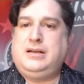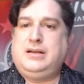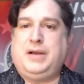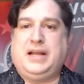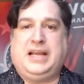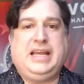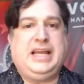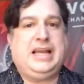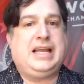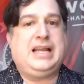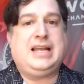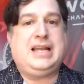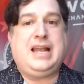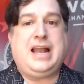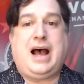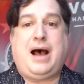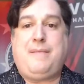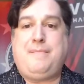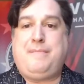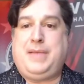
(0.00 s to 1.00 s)
he
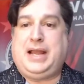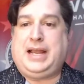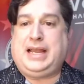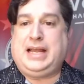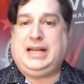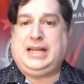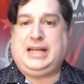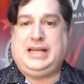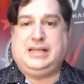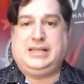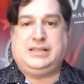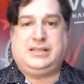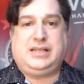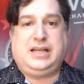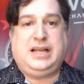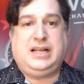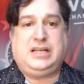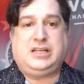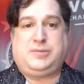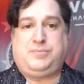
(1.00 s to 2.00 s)
cannot make it. He is
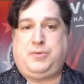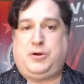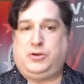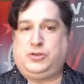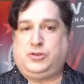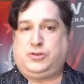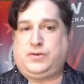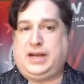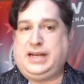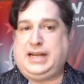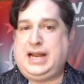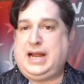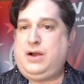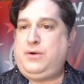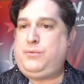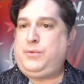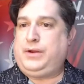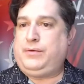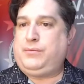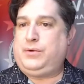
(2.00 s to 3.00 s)
indisposed right now,
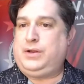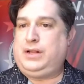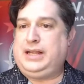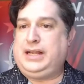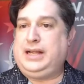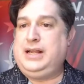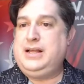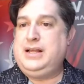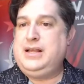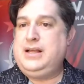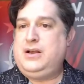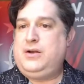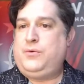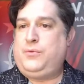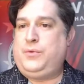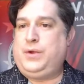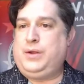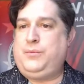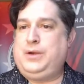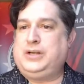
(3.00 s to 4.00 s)
and
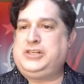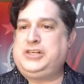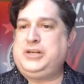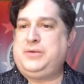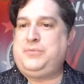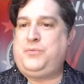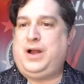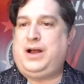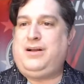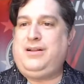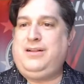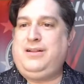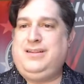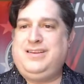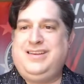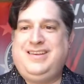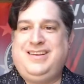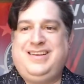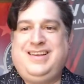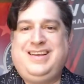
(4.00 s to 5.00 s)
we wish him well.
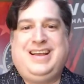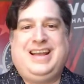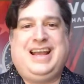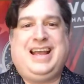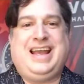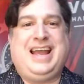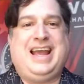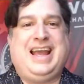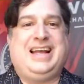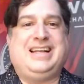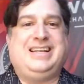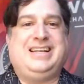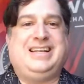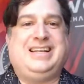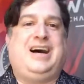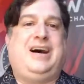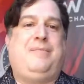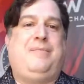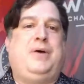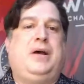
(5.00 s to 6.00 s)
And
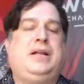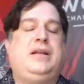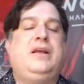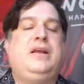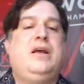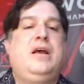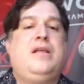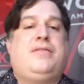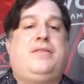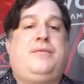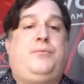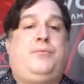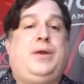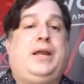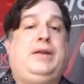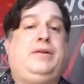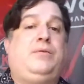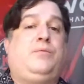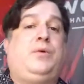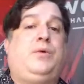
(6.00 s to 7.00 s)

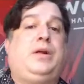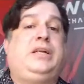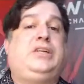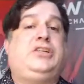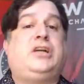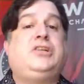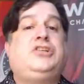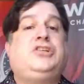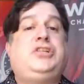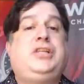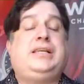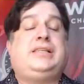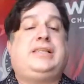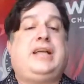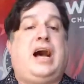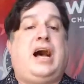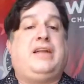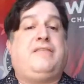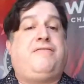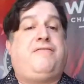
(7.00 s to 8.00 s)
we judge
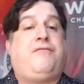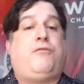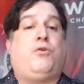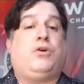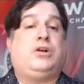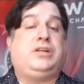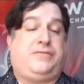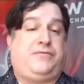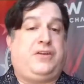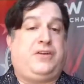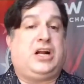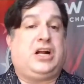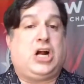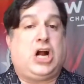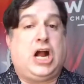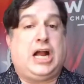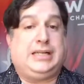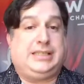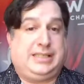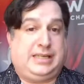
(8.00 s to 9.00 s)
this on 4 different
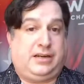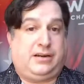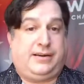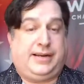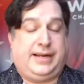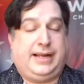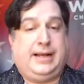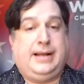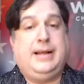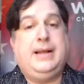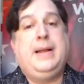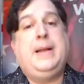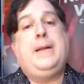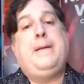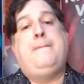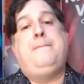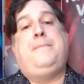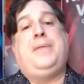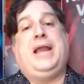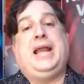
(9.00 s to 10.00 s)
criteria
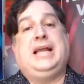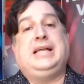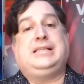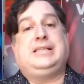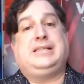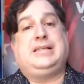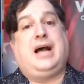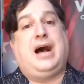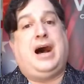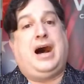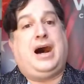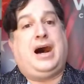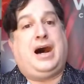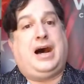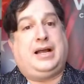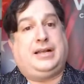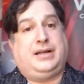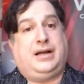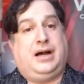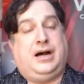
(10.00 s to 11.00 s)
based
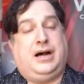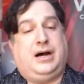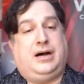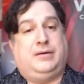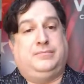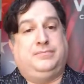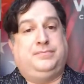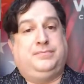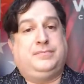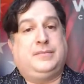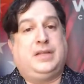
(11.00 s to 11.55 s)
on a